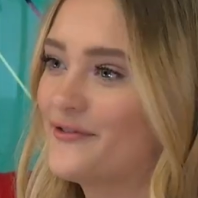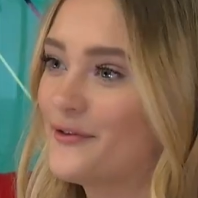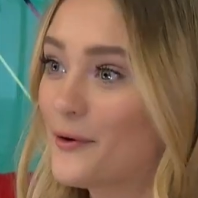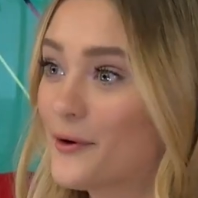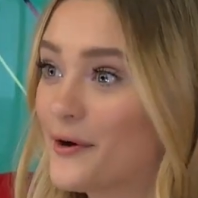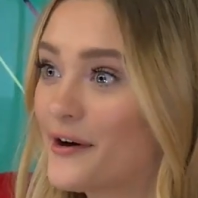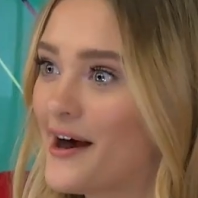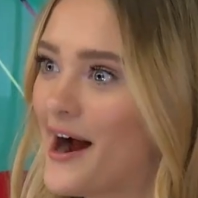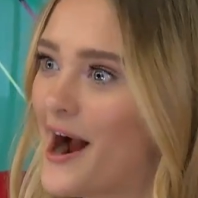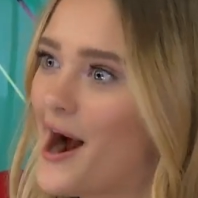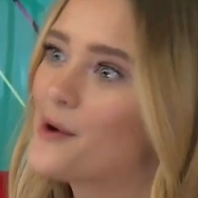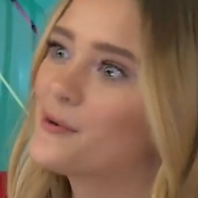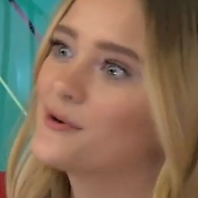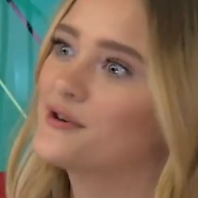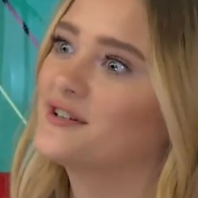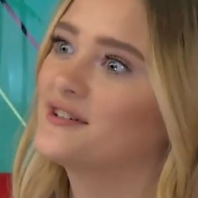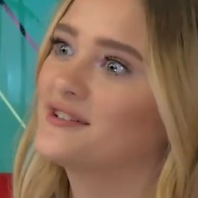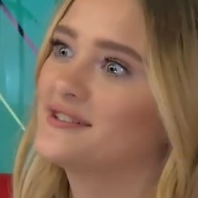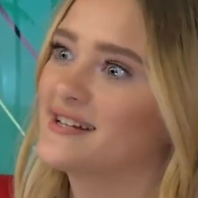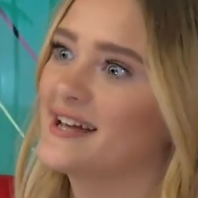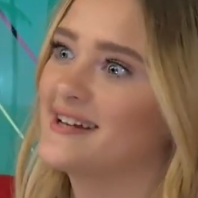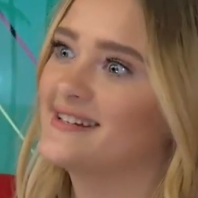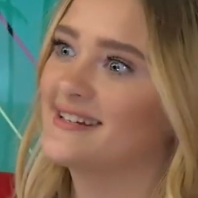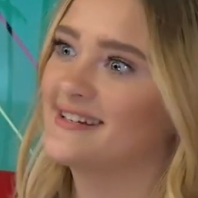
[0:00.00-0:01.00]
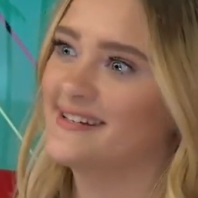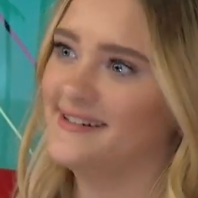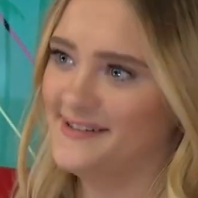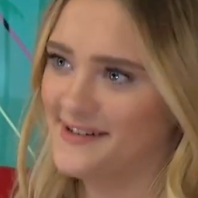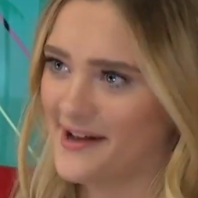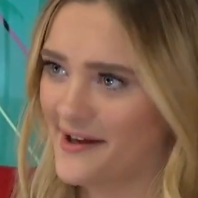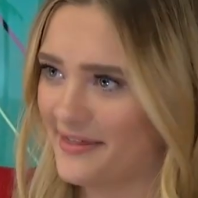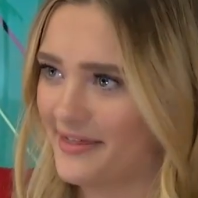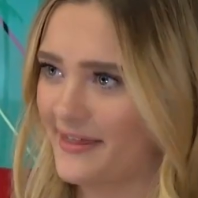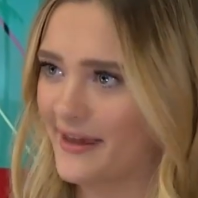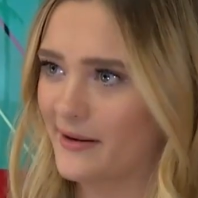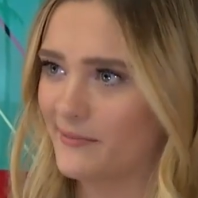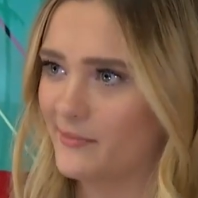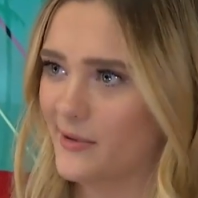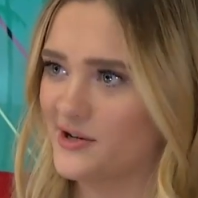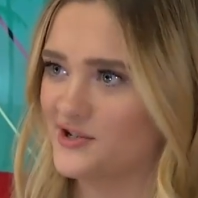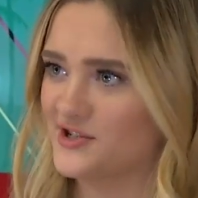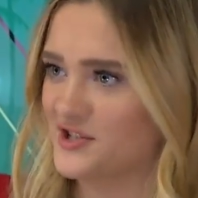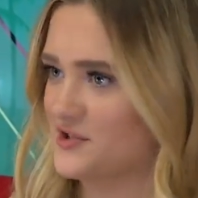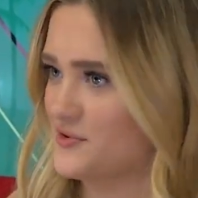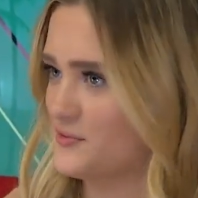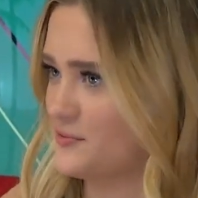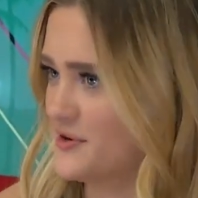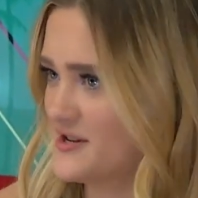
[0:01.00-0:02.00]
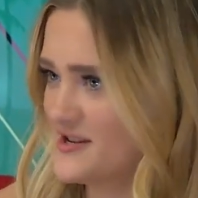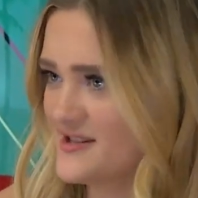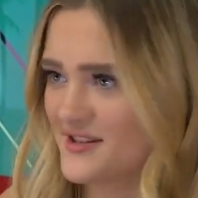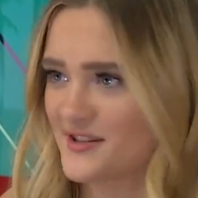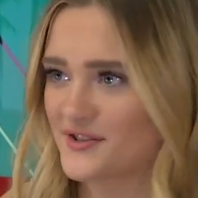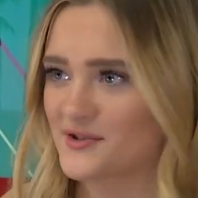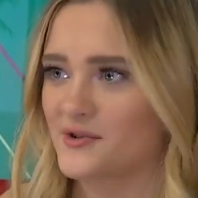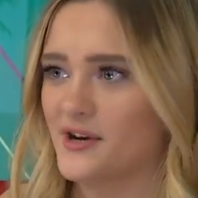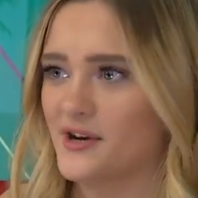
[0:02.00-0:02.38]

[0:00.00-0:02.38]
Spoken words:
4 hours, I did nothing but just read the